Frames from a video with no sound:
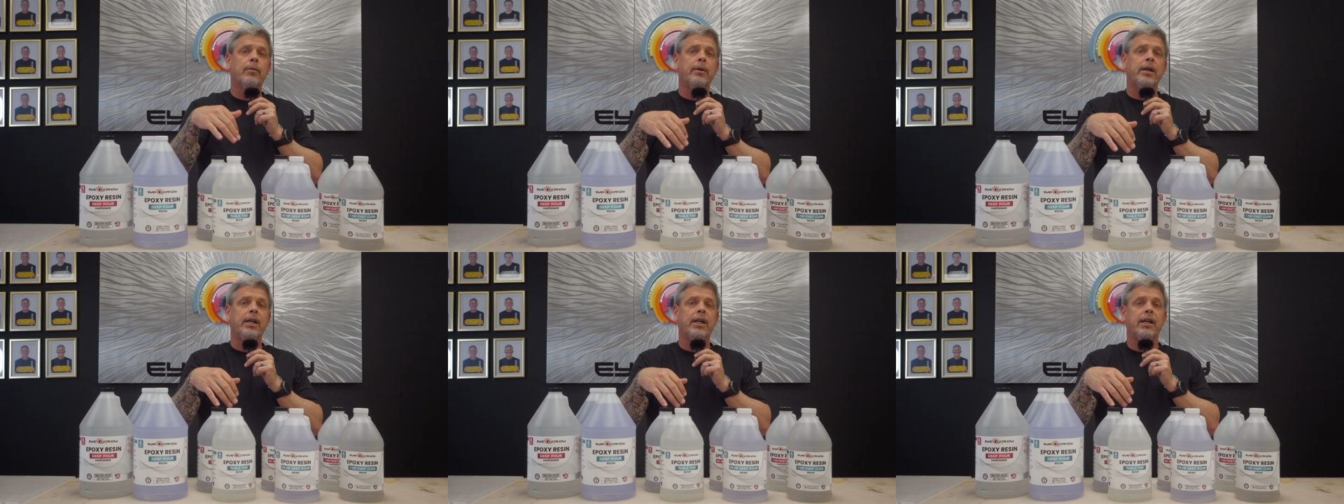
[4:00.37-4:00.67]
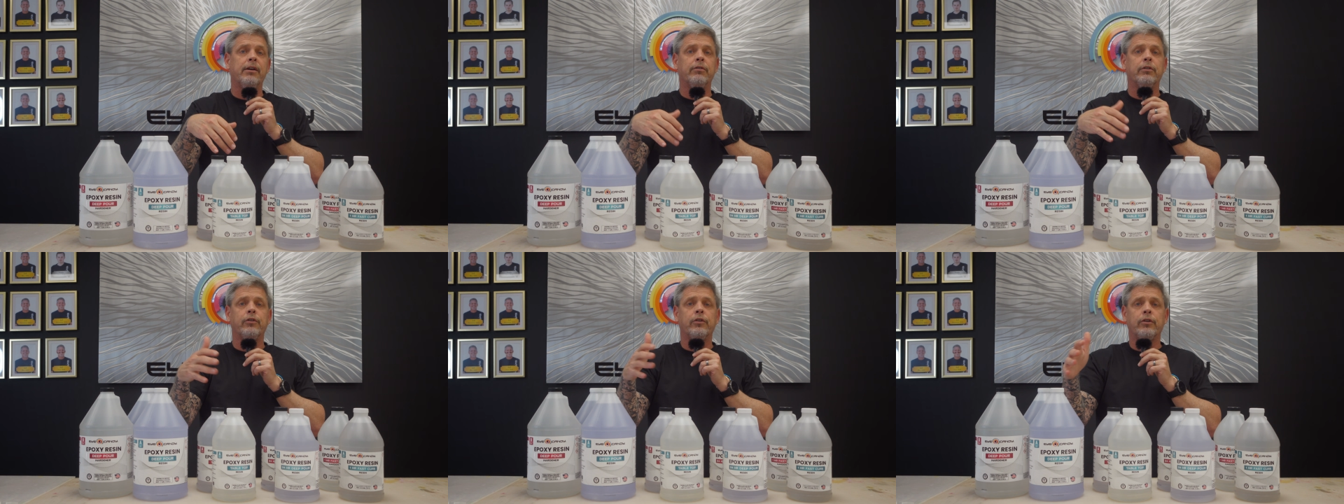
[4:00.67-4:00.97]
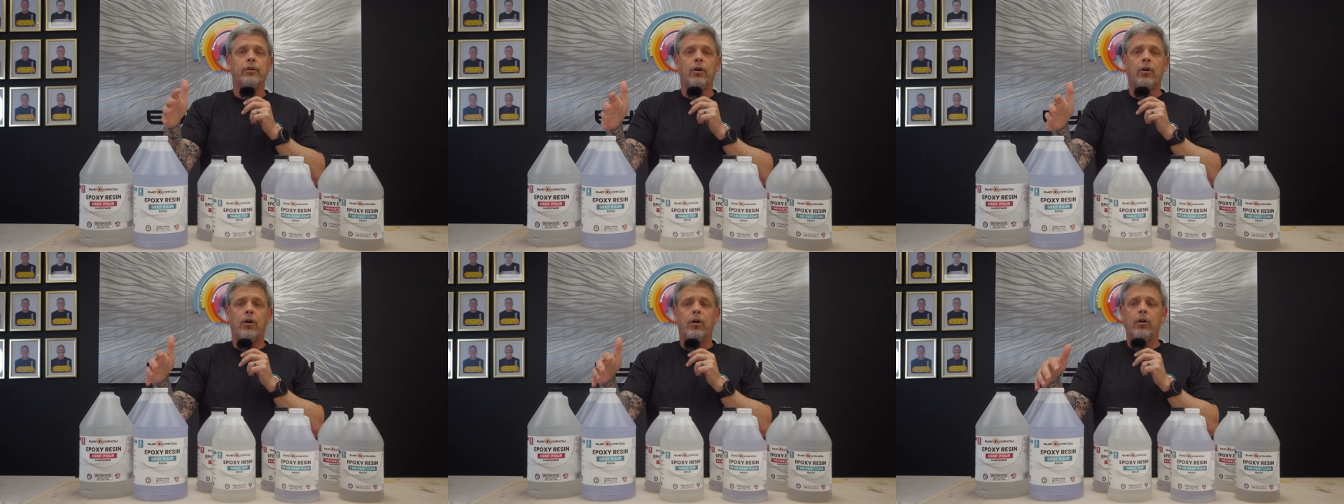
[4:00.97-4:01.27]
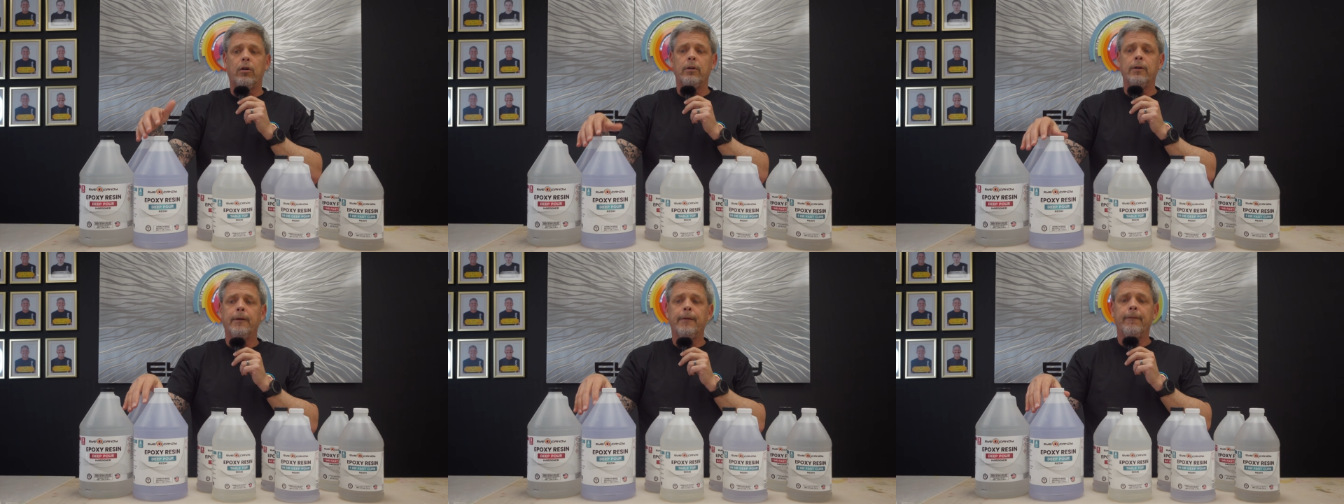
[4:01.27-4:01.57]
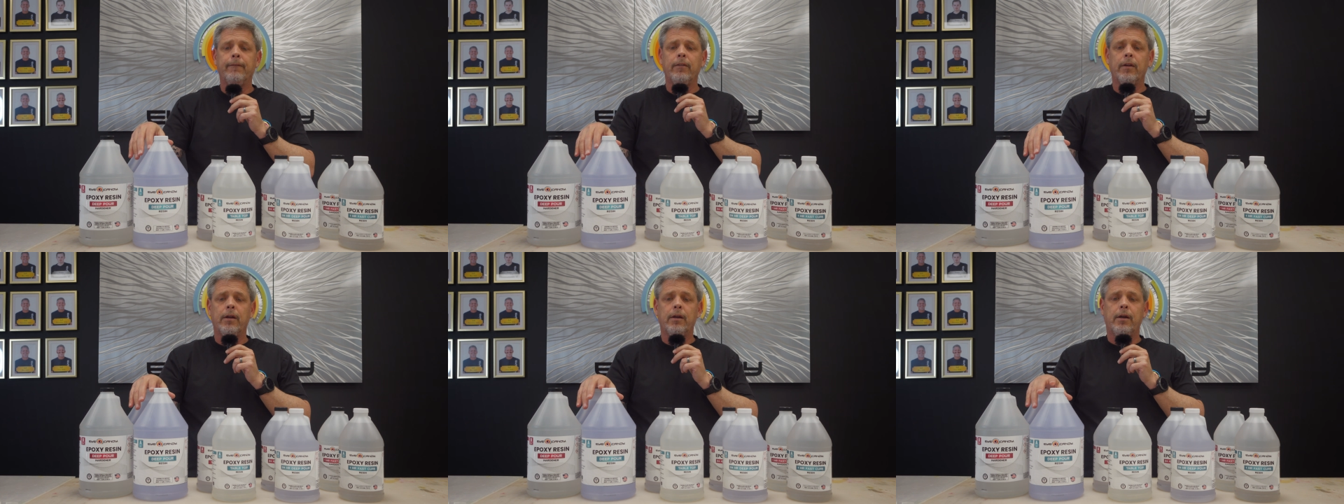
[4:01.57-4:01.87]
me, give us a call,
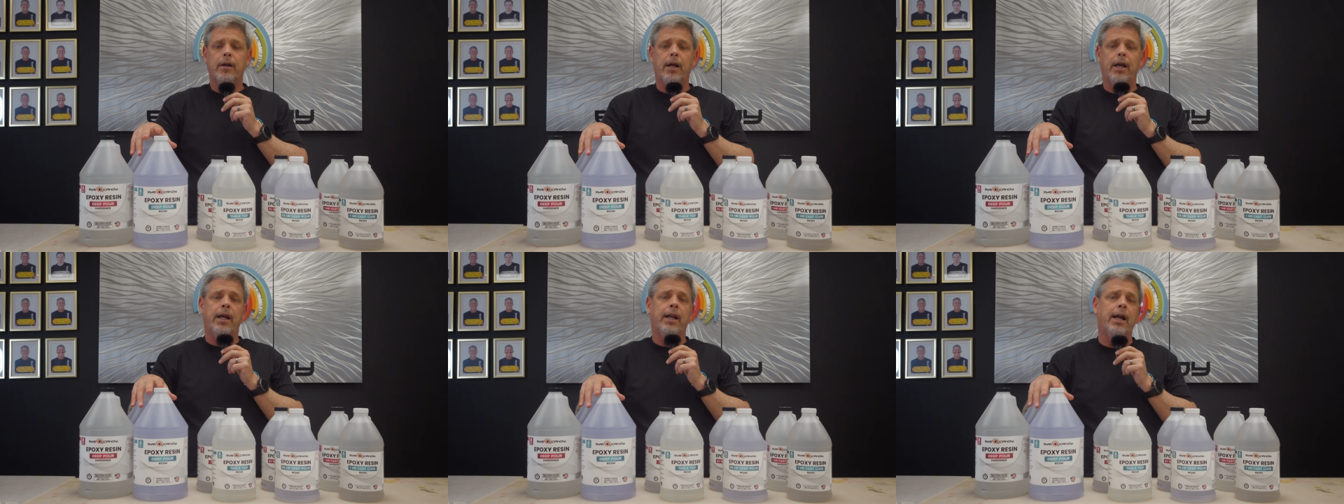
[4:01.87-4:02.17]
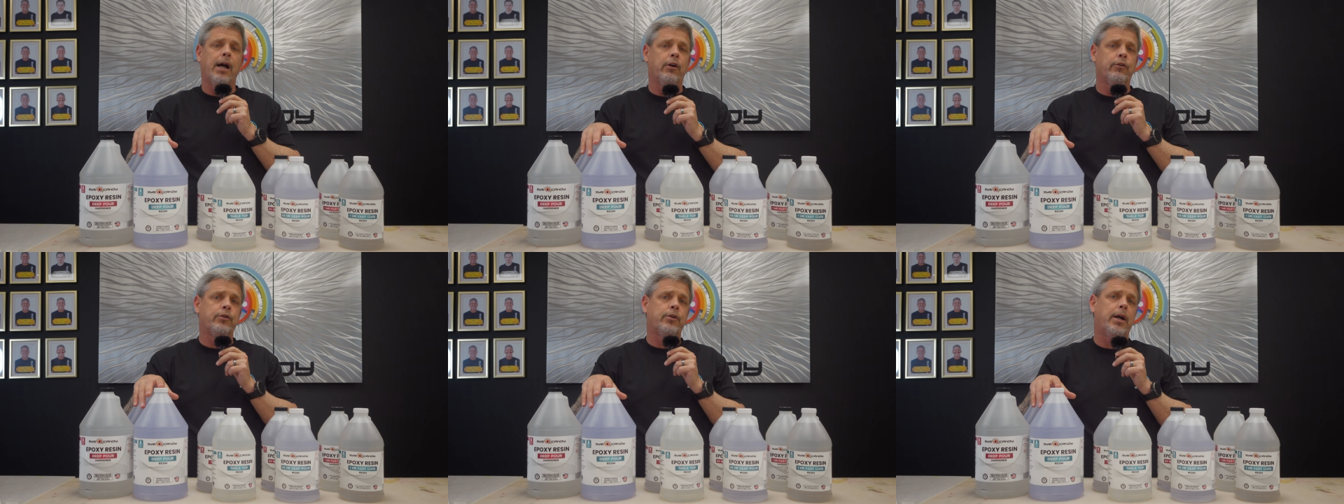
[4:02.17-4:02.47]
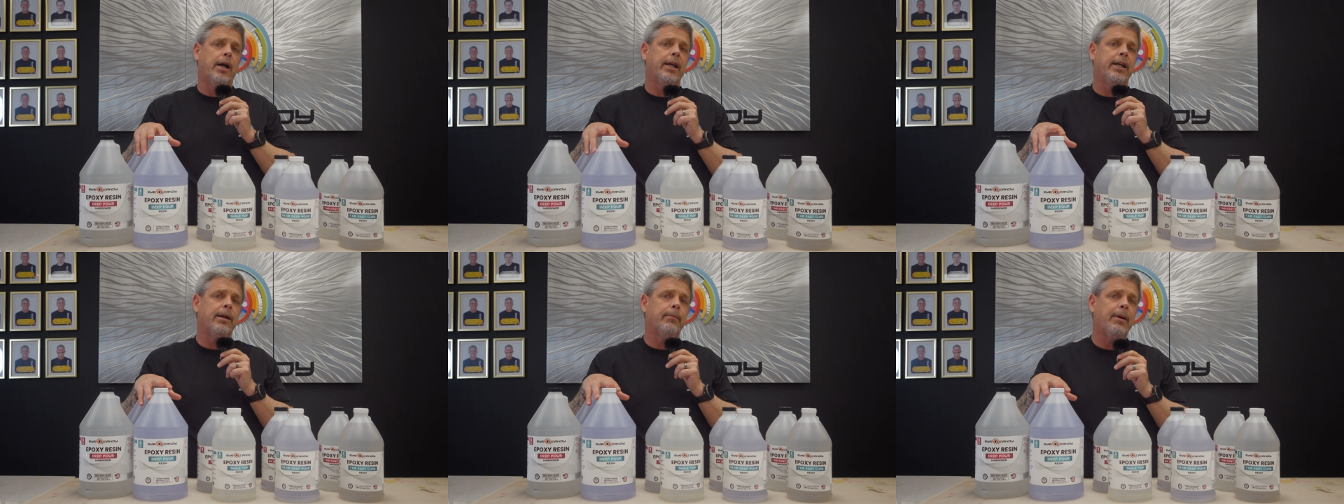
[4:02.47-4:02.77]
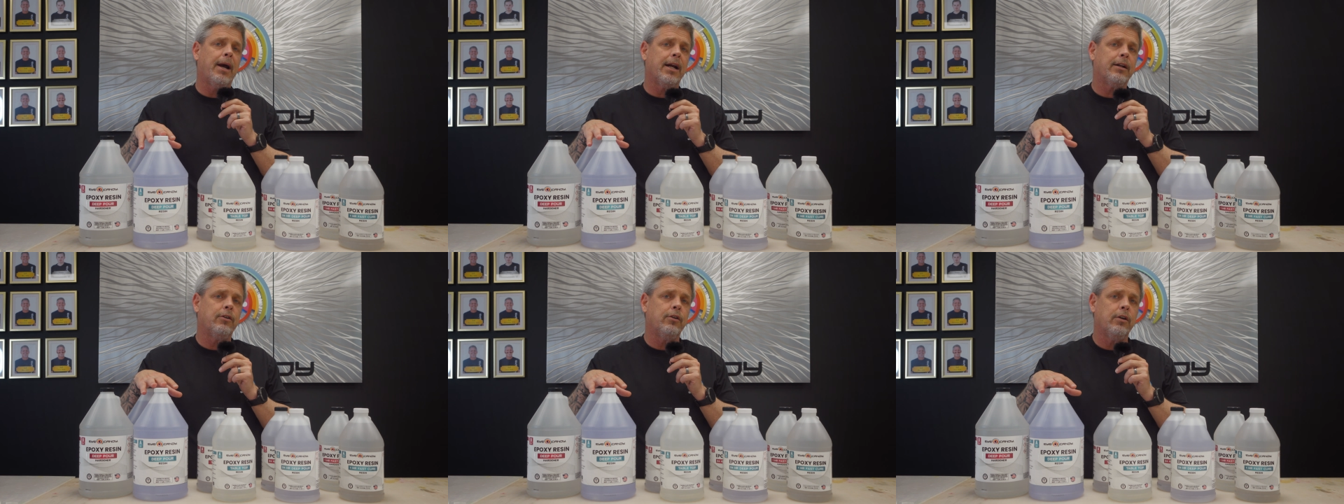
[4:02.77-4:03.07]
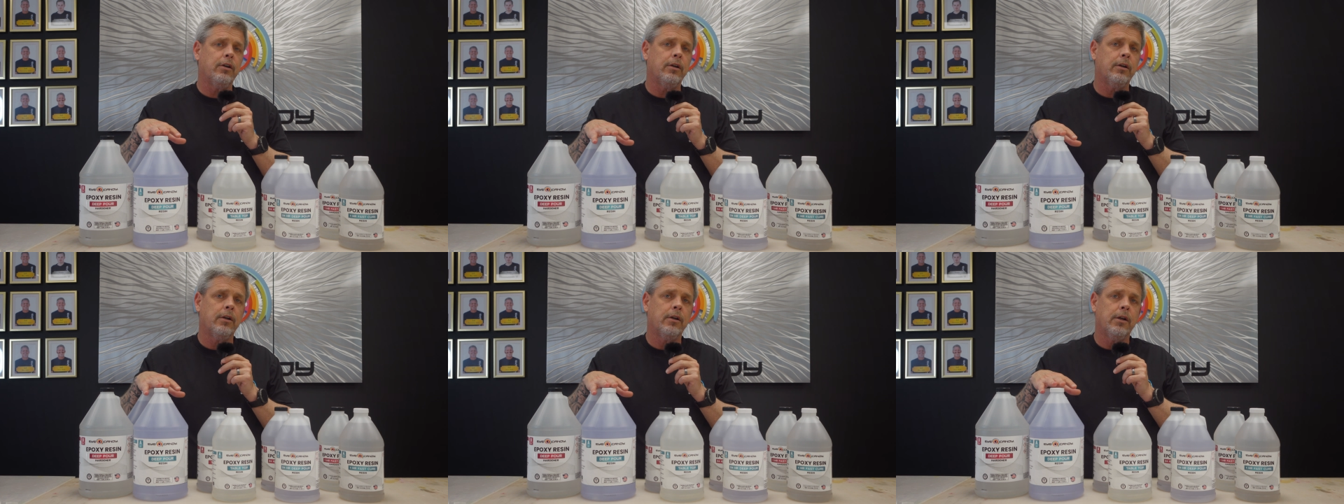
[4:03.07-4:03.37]
and I'll try to get back to
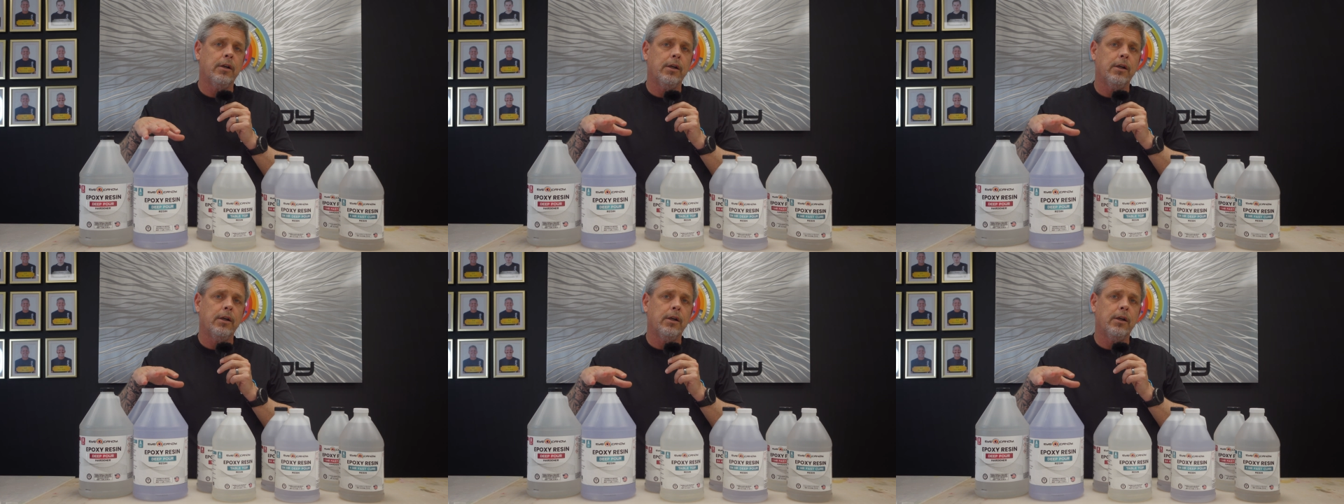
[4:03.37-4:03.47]
you